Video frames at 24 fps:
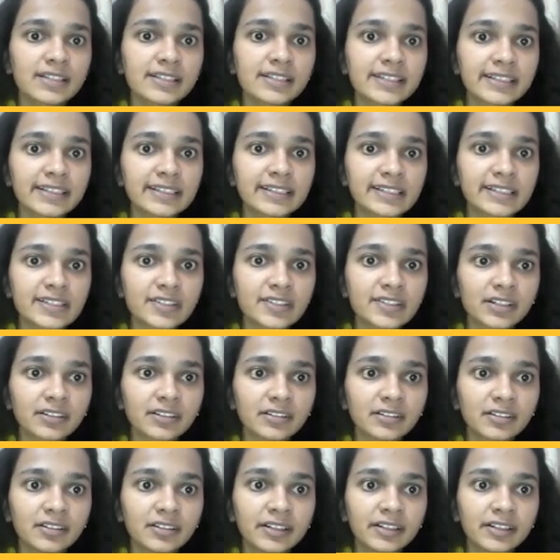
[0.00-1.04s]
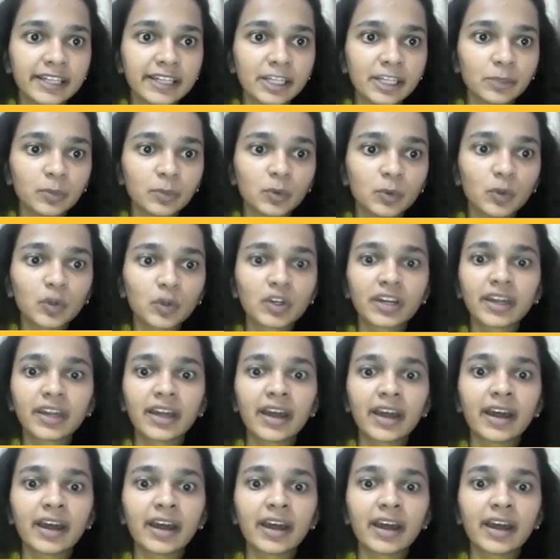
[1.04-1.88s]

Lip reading: sales return day book,